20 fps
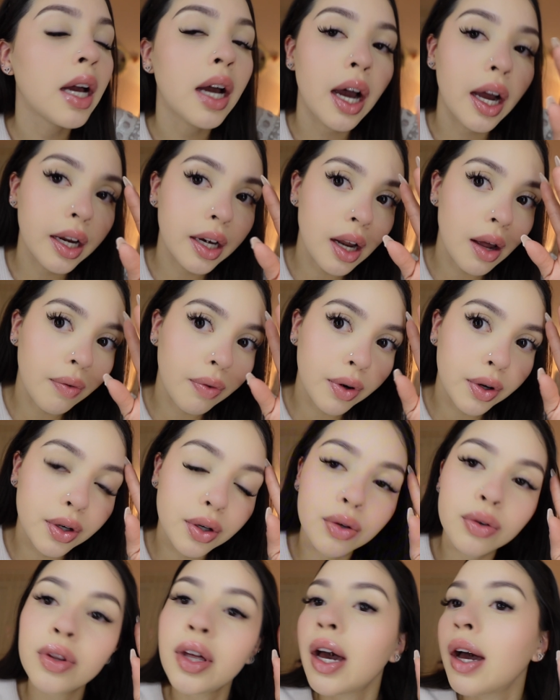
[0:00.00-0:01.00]
I never
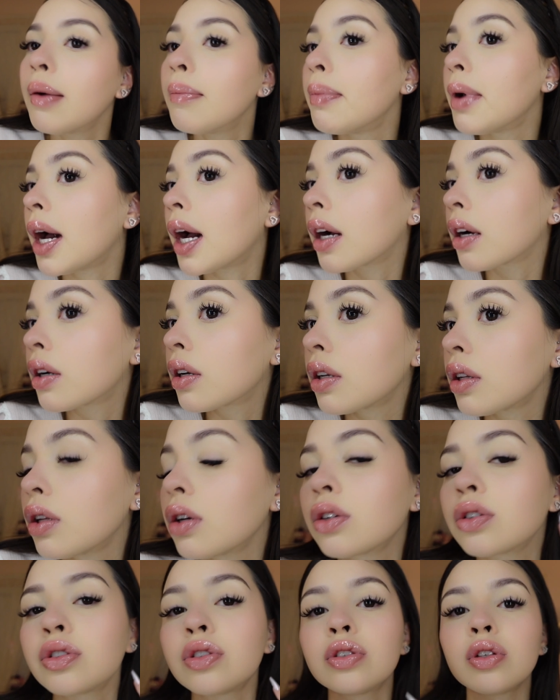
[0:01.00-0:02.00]
knew that matte could
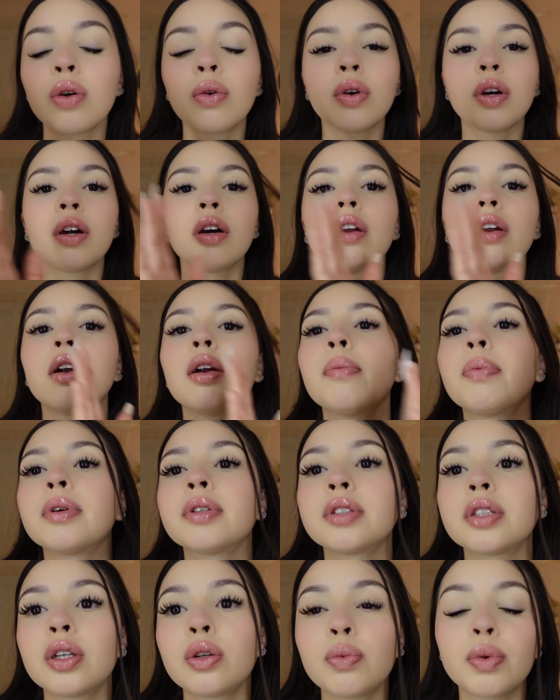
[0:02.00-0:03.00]
look so good on a
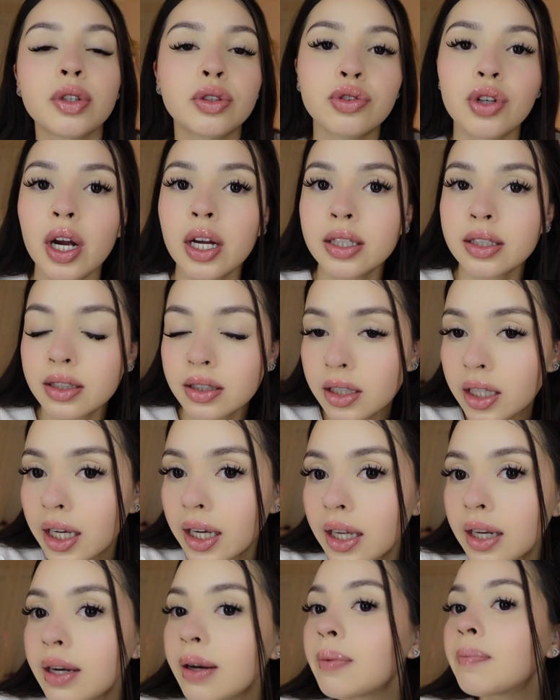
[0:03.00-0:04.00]
person with dry
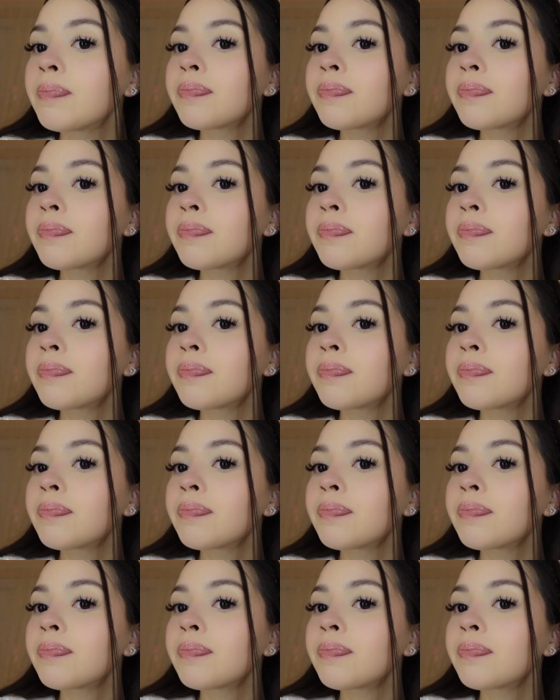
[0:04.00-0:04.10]
skin.